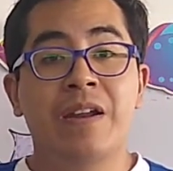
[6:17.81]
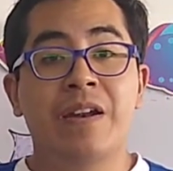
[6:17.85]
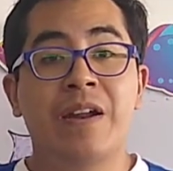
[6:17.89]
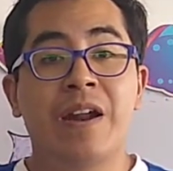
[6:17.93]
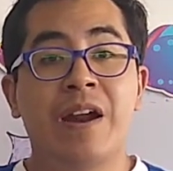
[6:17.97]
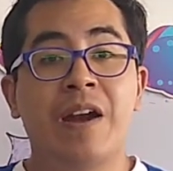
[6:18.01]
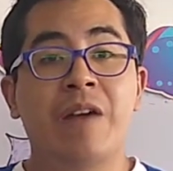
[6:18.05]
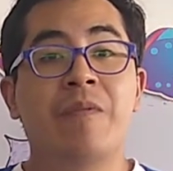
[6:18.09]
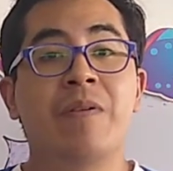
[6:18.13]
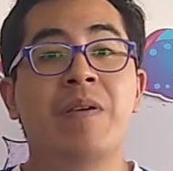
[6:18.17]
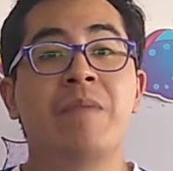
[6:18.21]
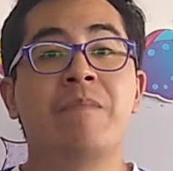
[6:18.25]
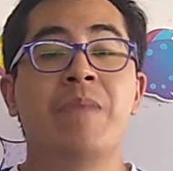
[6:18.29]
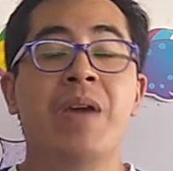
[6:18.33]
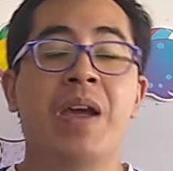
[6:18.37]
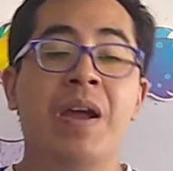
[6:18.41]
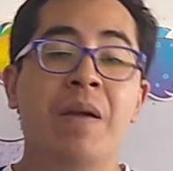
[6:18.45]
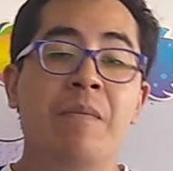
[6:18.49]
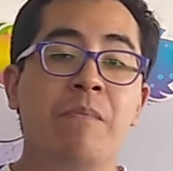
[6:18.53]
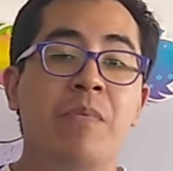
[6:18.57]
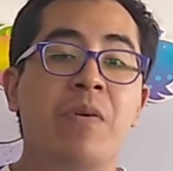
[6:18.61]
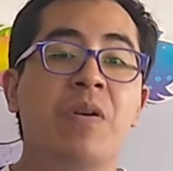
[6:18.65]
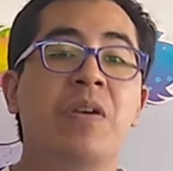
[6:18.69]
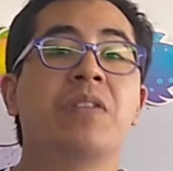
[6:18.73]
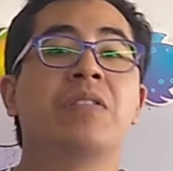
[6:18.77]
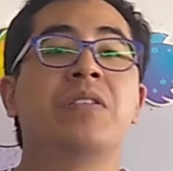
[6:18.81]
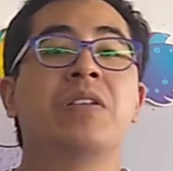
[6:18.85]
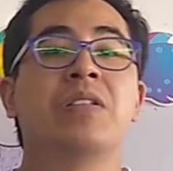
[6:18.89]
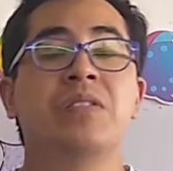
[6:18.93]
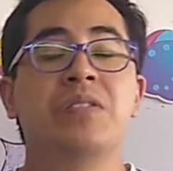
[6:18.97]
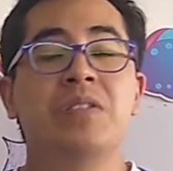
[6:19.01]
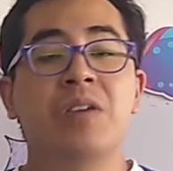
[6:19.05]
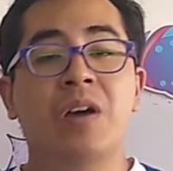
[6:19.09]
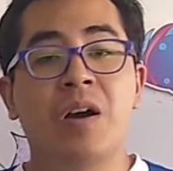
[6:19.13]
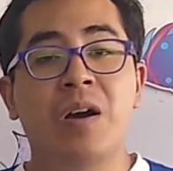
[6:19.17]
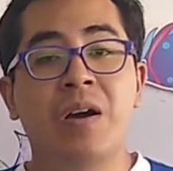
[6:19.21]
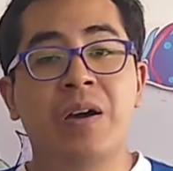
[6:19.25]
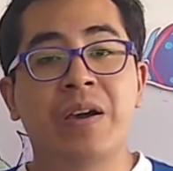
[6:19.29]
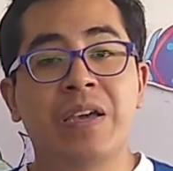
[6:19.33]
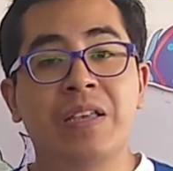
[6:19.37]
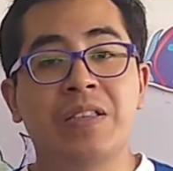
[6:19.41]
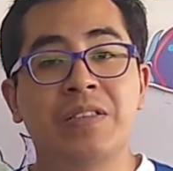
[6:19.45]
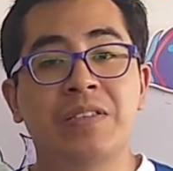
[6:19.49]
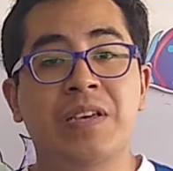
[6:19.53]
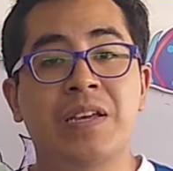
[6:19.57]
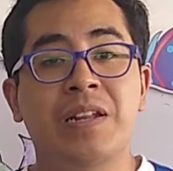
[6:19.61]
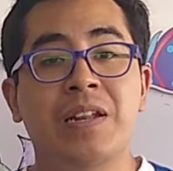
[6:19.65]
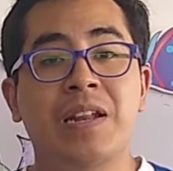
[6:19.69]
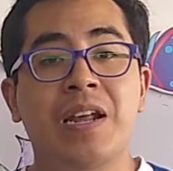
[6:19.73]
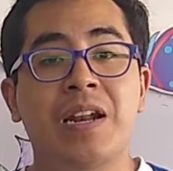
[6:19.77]
Now remember, the dog,
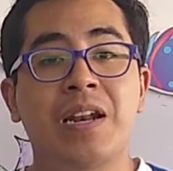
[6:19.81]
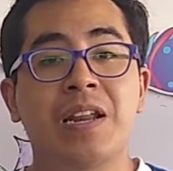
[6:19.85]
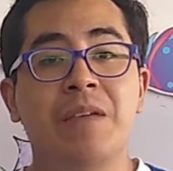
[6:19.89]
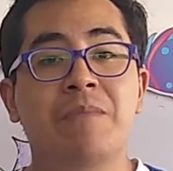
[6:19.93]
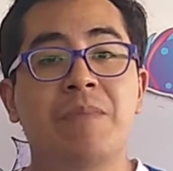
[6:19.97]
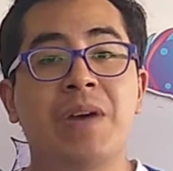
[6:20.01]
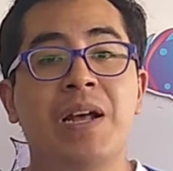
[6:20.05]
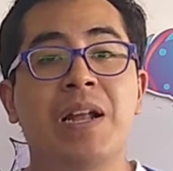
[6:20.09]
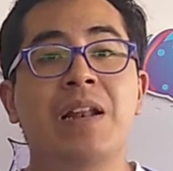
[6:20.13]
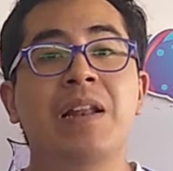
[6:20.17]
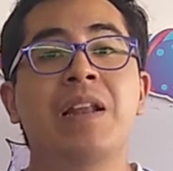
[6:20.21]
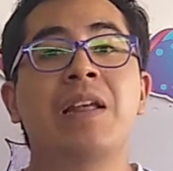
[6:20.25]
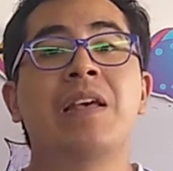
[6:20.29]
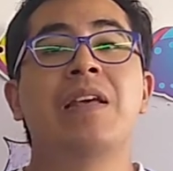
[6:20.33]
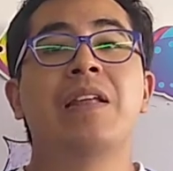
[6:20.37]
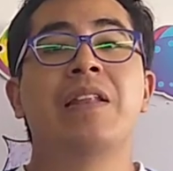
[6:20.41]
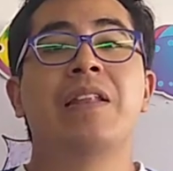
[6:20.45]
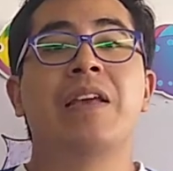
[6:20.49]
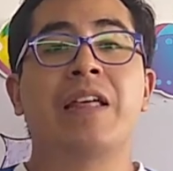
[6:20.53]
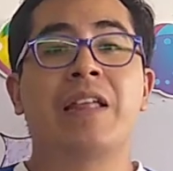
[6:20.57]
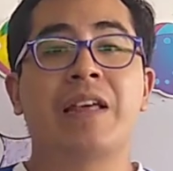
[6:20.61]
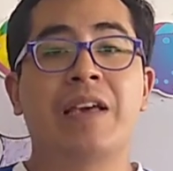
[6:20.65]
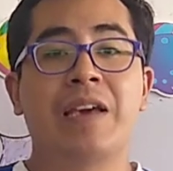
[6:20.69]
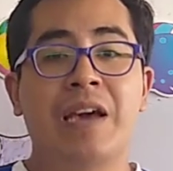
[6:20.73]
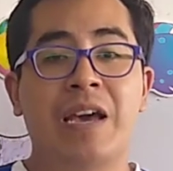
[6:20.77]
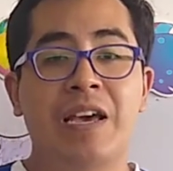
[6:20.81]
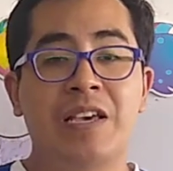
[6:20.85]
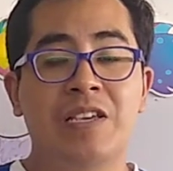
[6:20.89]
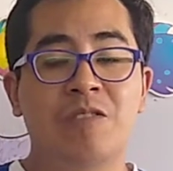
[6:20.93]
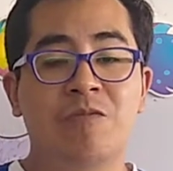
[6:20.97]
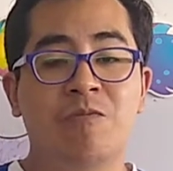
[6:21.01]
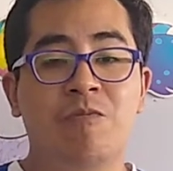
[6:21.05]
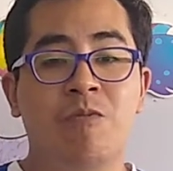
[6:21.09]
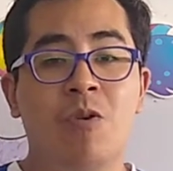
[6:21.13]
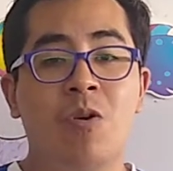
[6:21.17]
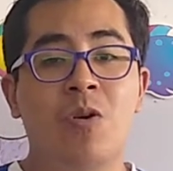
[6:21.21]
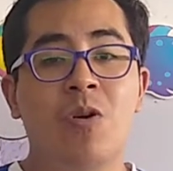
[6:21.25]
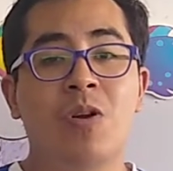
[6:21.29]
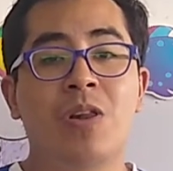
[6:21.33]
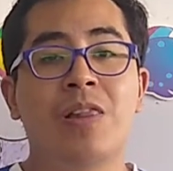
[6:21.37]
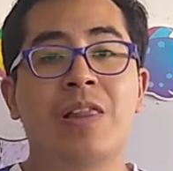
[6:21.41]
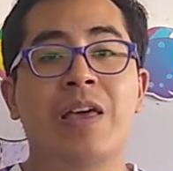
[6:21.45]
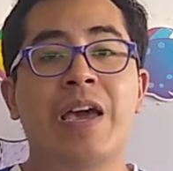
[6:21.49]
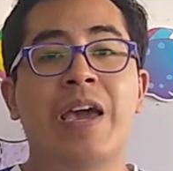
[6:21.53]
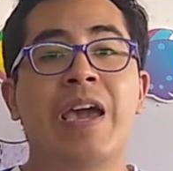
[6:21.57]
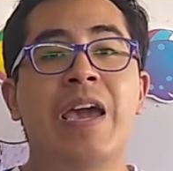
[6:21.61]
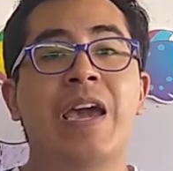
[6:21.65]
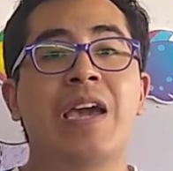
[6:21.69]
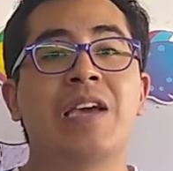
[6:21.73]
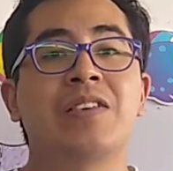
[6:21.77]
it's an animal that has 4
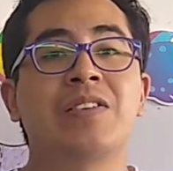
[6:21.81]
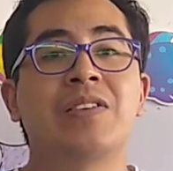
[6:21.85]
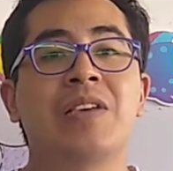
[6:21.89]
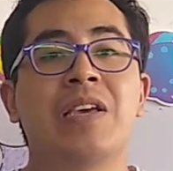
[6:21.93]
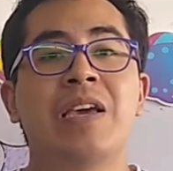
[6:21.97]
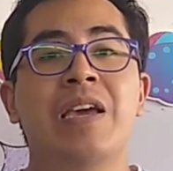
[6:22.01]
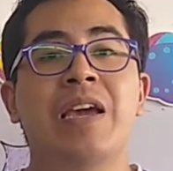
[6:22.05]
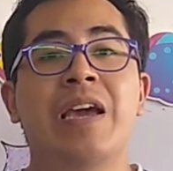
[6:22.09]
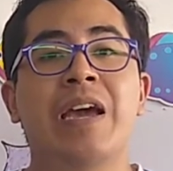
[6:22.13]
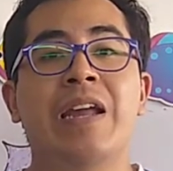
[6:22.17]
legs,